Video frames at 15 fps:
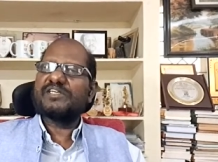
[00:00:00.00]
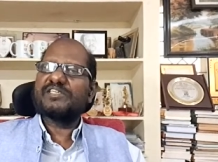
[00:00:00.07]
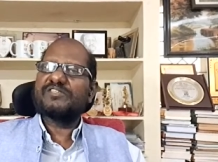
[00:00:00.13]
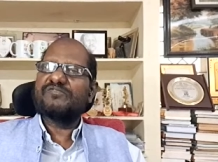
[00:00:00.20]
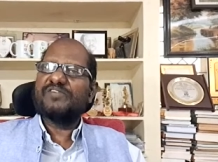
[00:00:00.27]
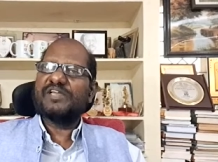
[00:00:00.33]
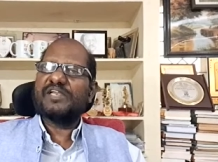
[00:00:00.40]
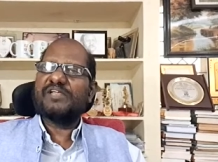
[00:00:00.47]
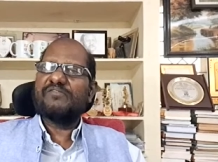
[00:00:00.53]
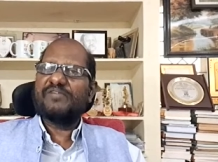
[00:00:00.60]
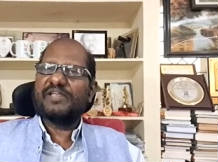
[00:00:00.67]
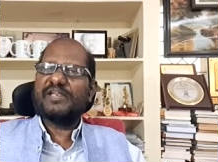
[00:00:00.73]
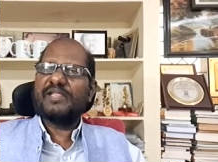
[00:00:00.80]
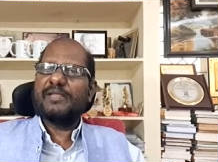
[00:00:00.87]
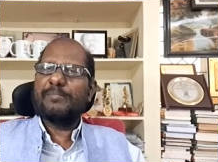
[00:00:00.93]
it is very,
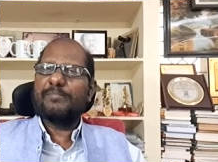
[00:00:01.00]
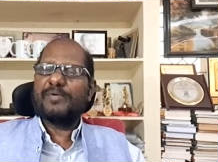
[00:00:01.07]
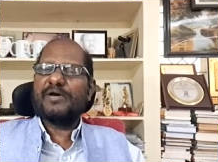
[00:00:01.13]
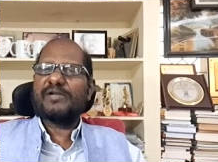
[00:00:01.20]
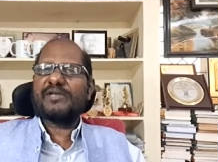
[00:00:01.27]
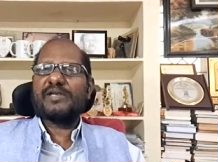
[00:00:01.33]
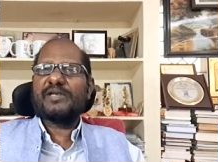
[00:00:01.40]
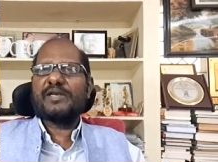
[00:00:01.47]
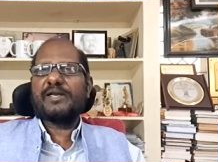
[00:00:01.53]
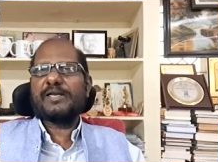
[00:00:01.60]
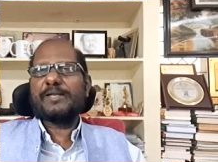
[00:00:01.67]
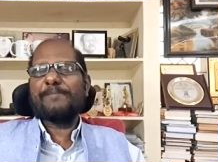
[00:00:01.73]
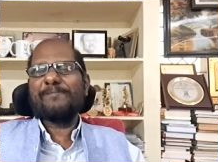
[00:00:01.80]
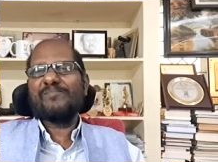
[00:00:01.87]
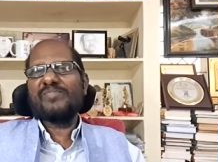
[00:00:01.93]
very important